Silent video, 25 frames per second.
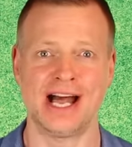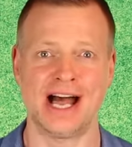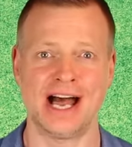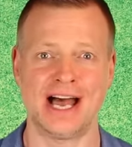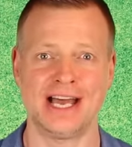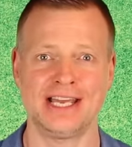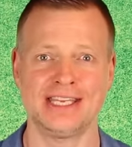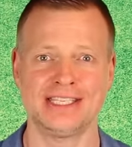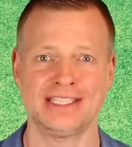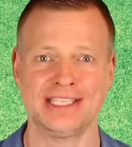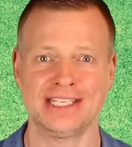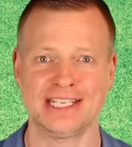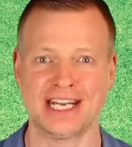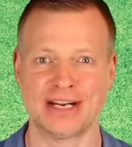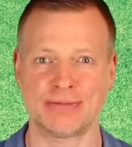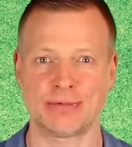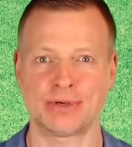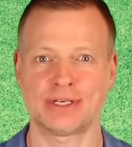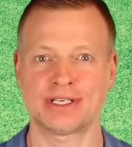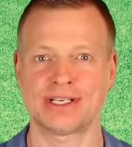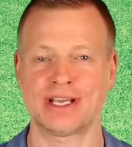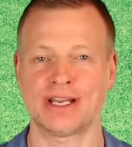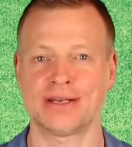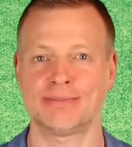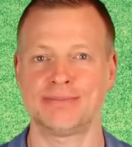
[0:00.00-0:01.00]
I said I
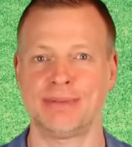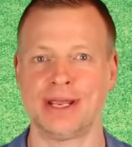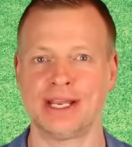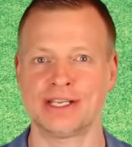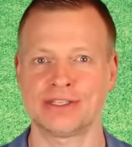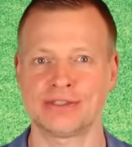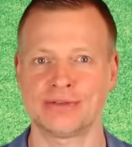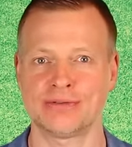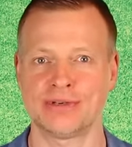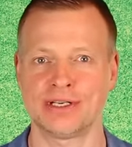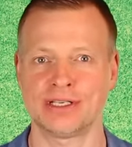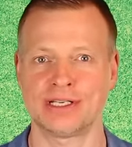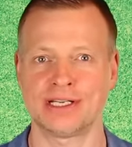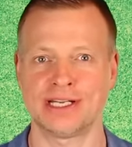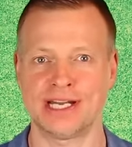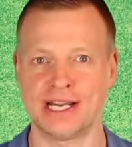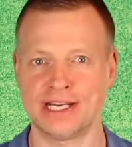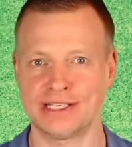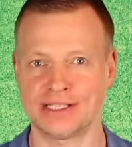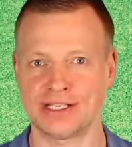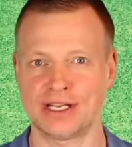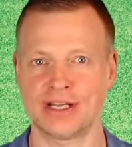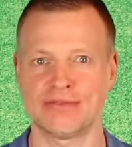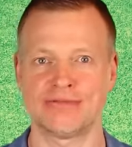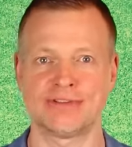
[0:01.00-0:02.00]
would get back to it
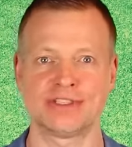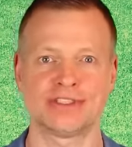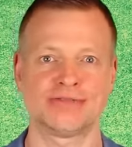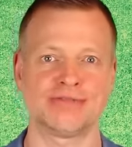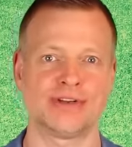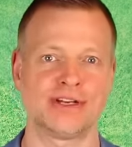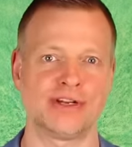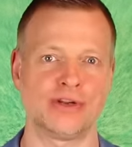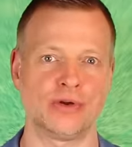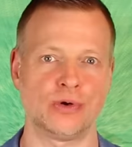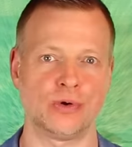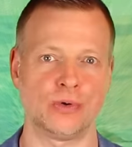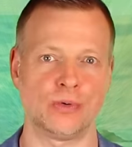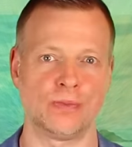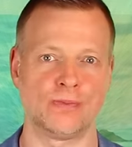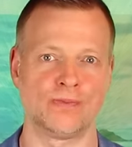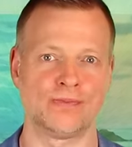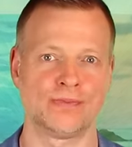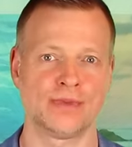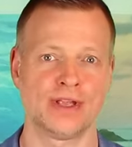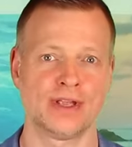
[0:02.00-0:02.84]
later in this video.